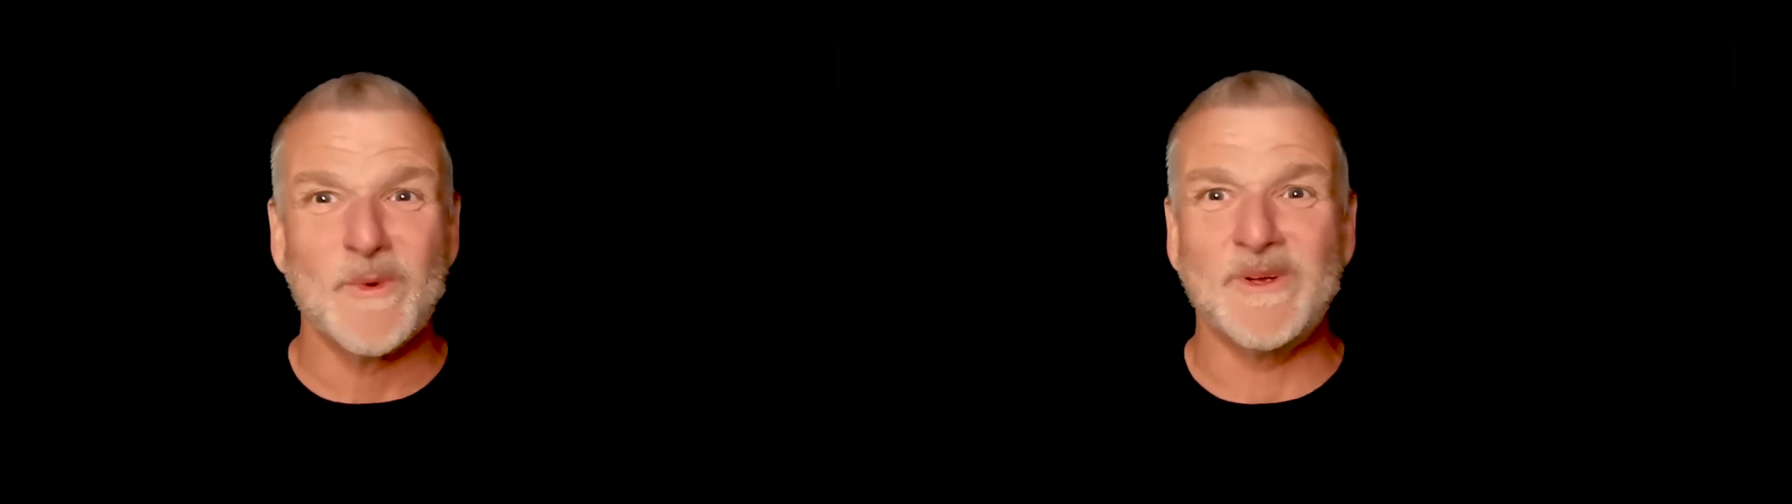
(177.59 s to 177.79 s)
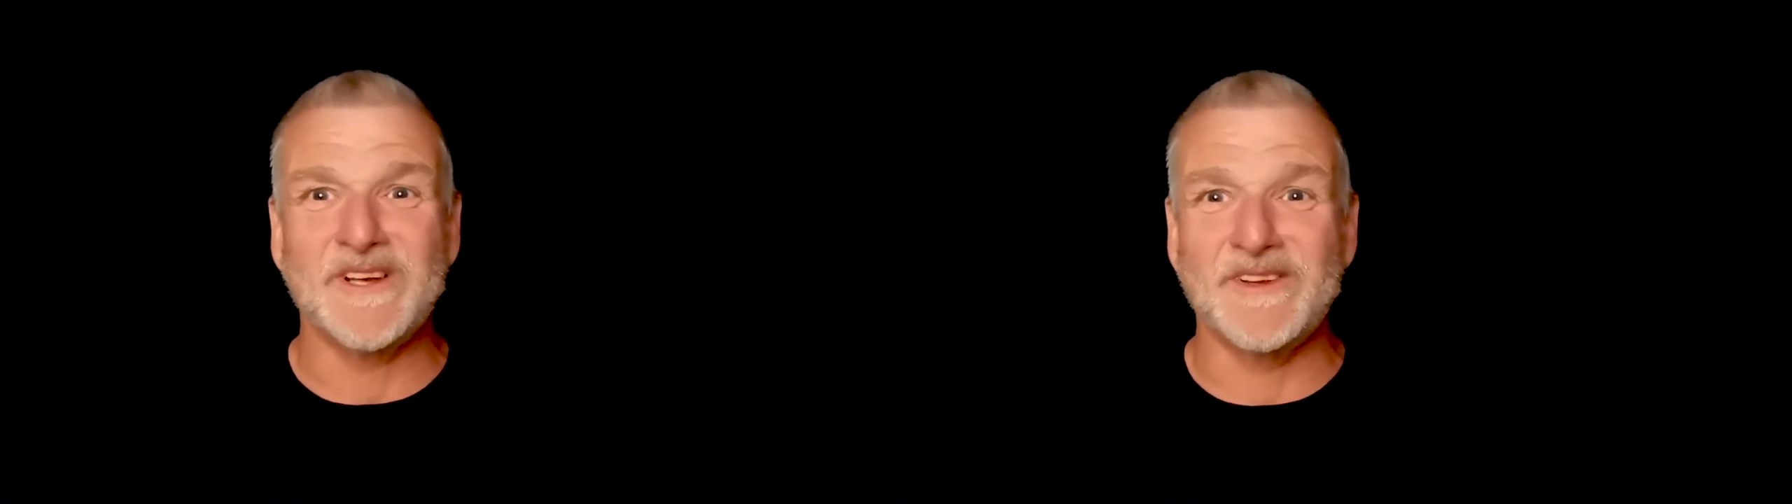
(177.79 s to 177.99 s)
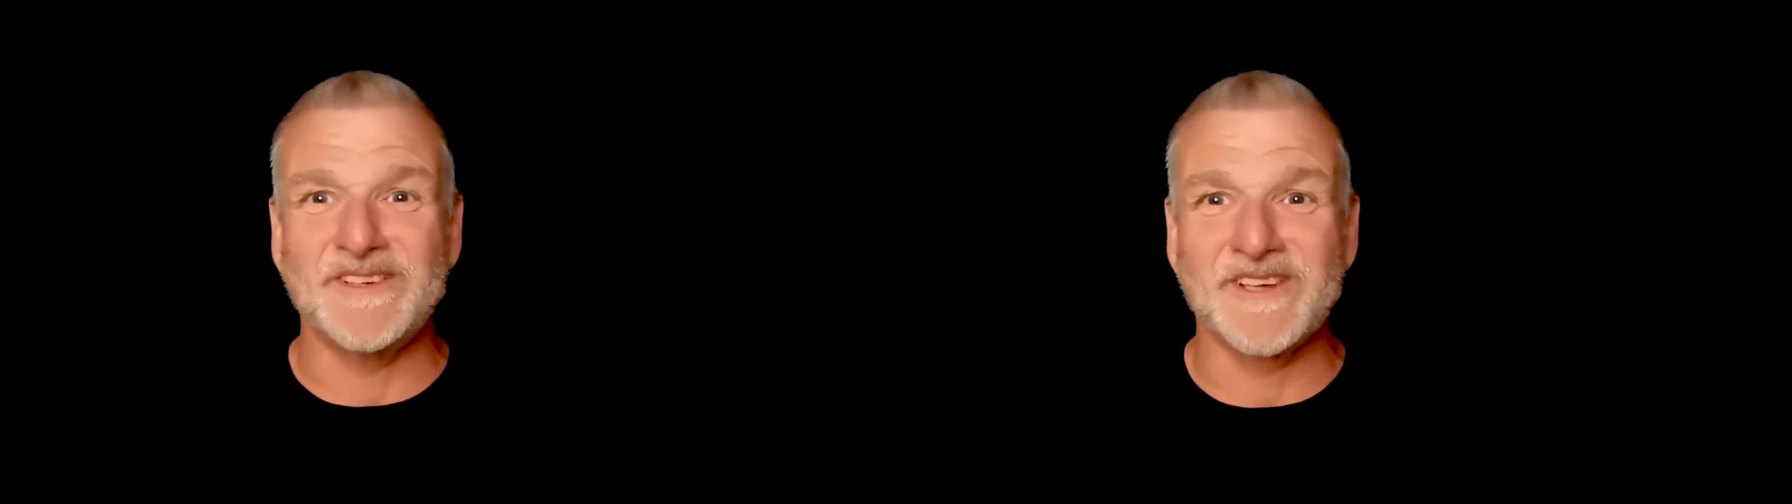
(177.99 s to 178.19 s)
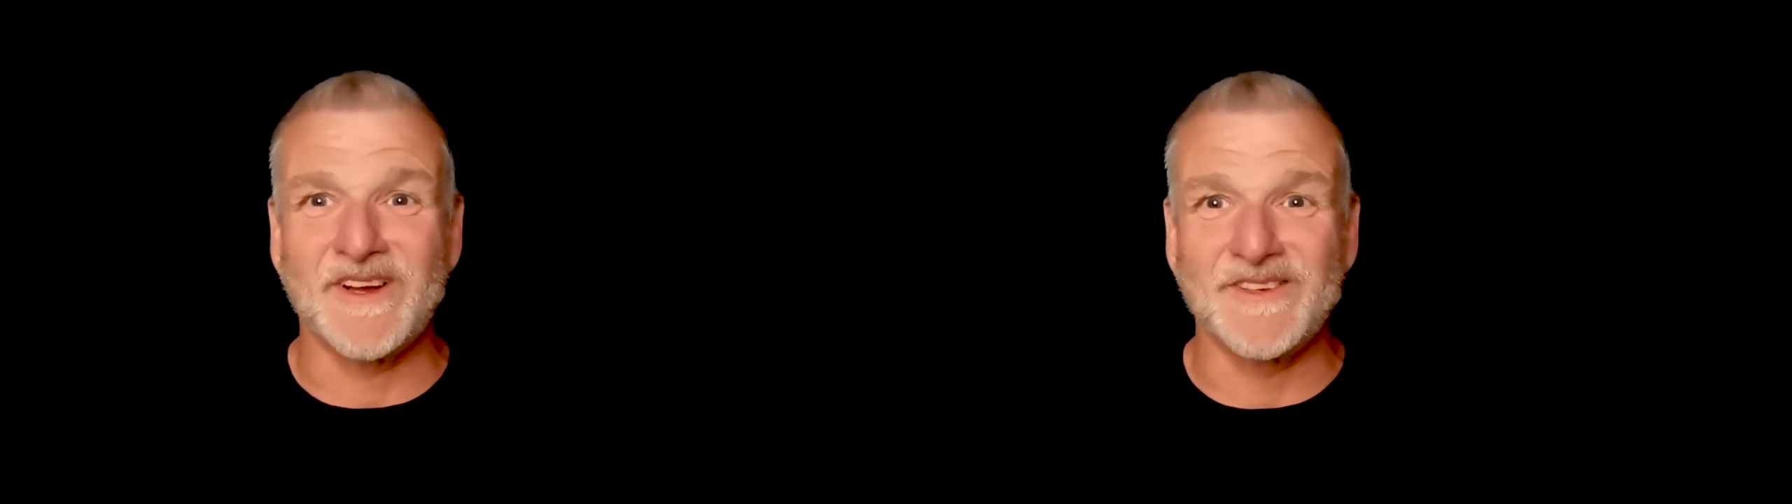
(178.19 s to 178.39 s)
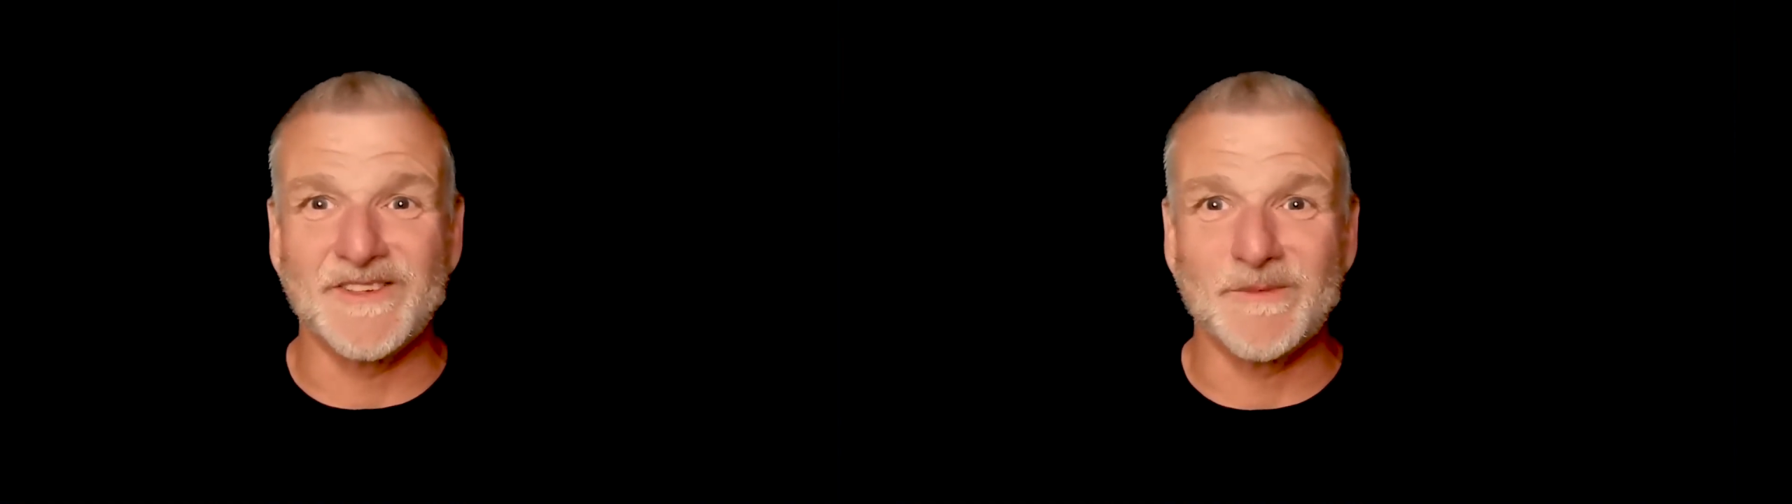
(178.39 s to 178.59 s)
we don't need to
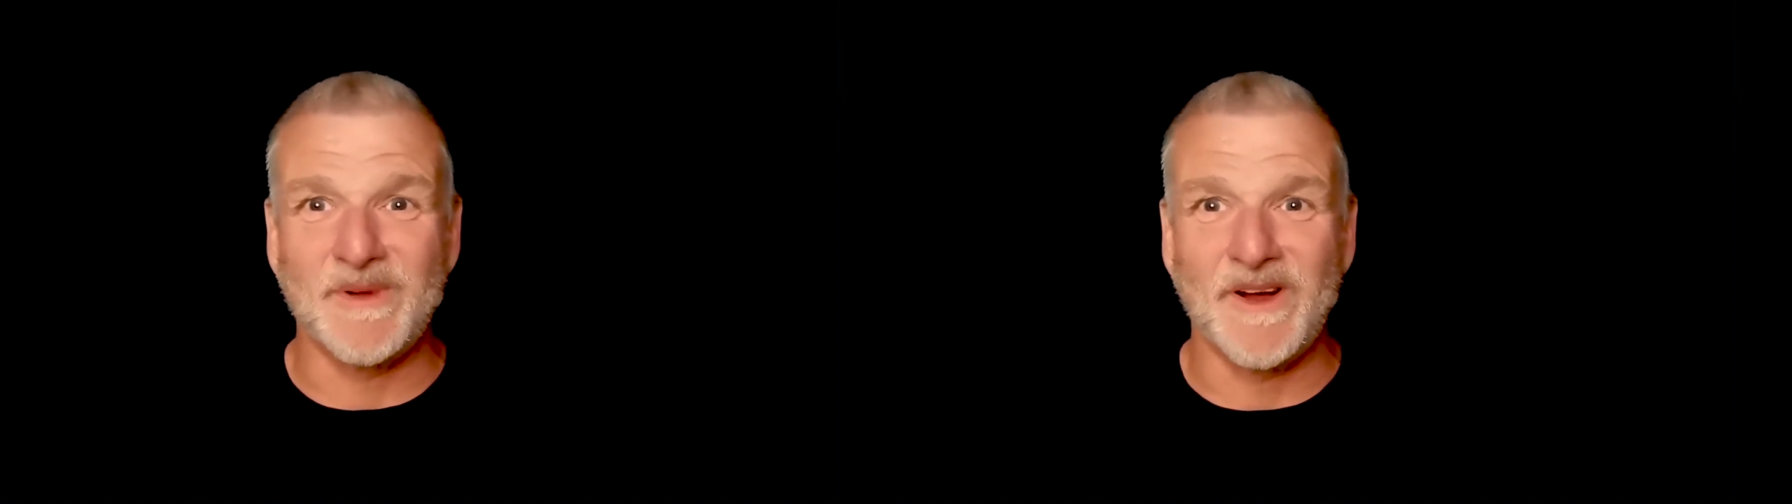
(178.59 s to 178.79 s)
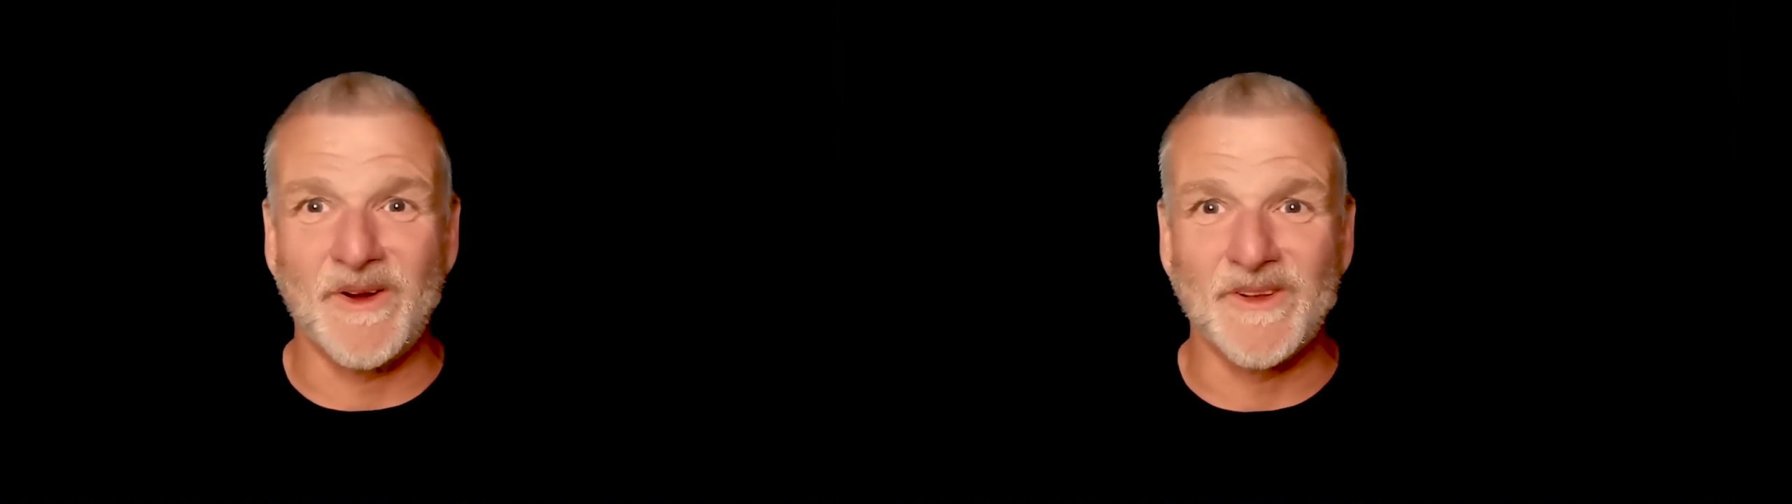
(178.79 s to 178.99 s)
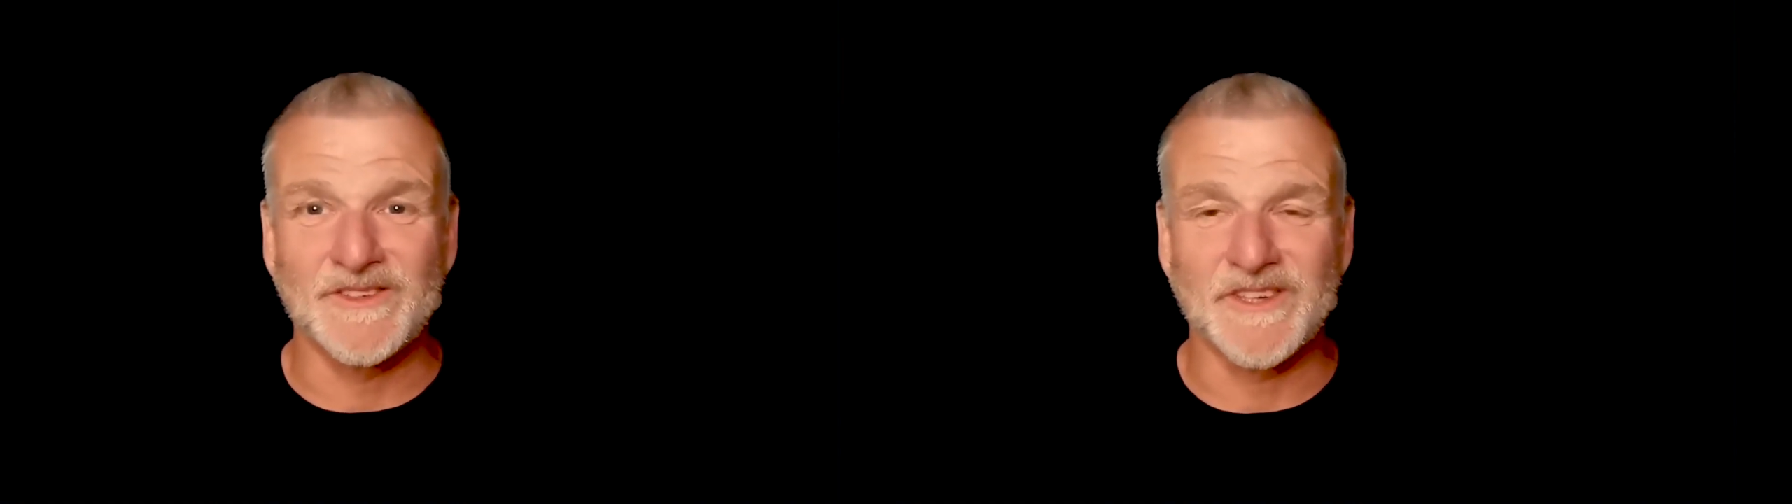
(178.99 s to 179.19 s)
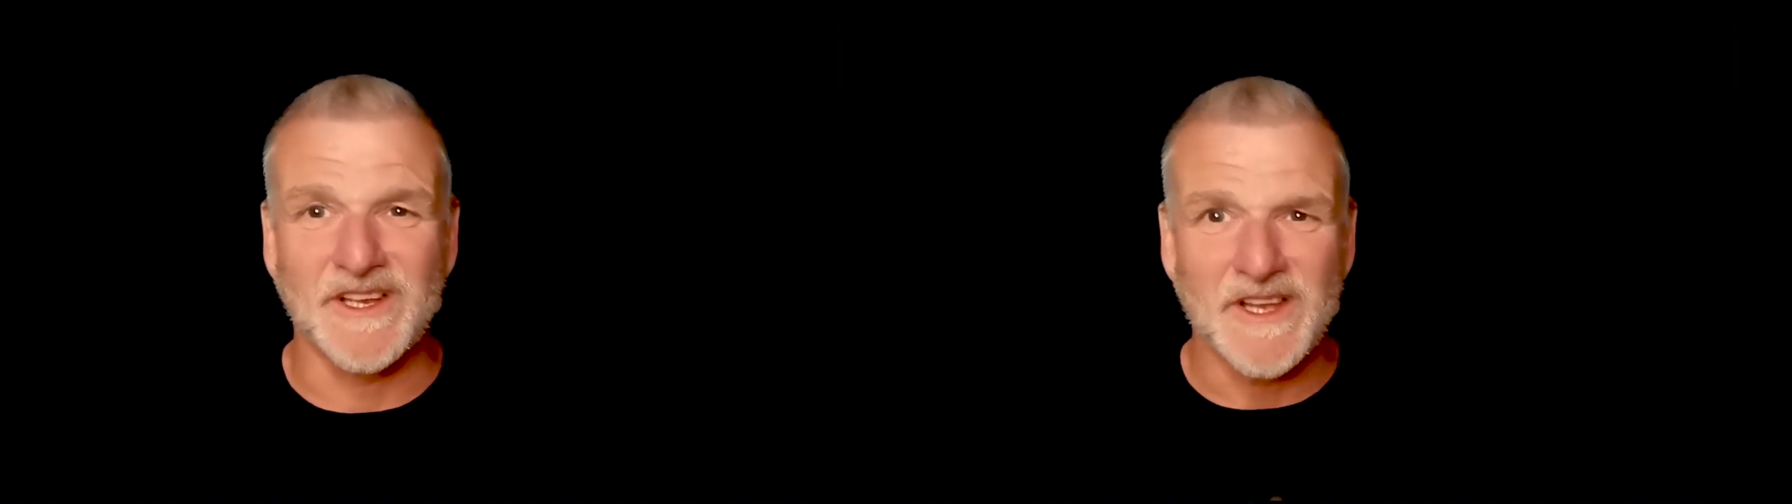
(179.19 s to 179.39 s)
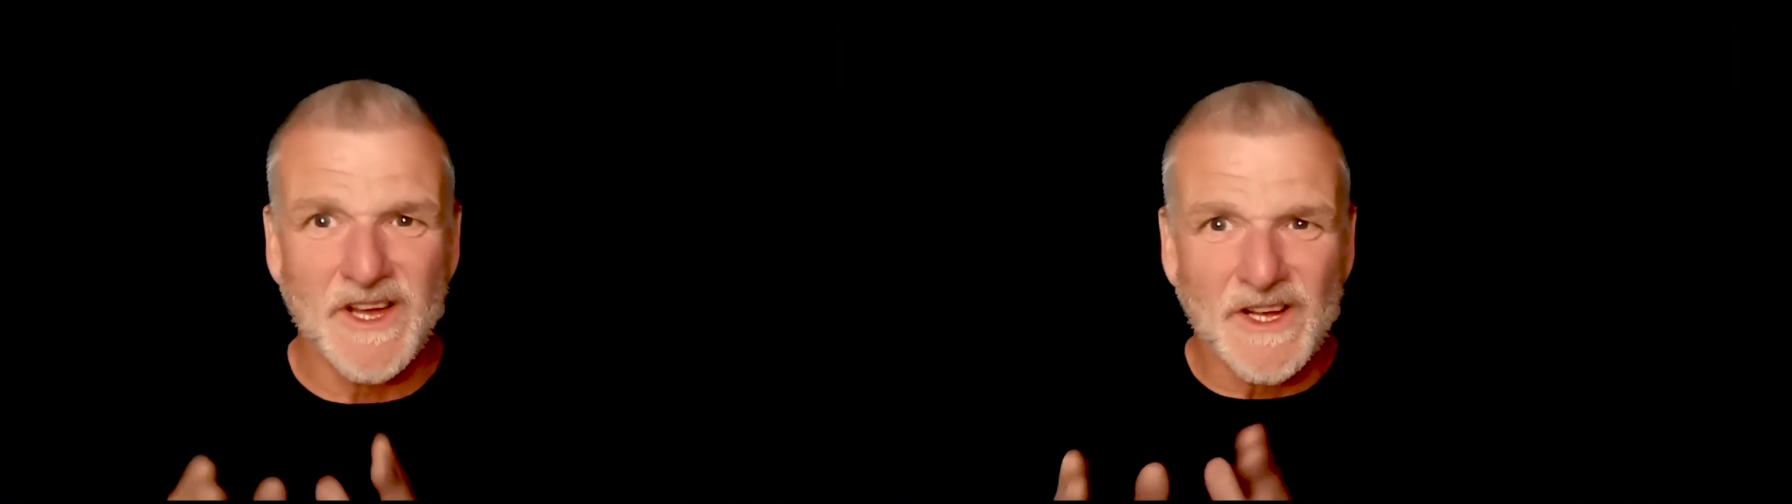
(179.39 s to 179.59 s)
go into the biology.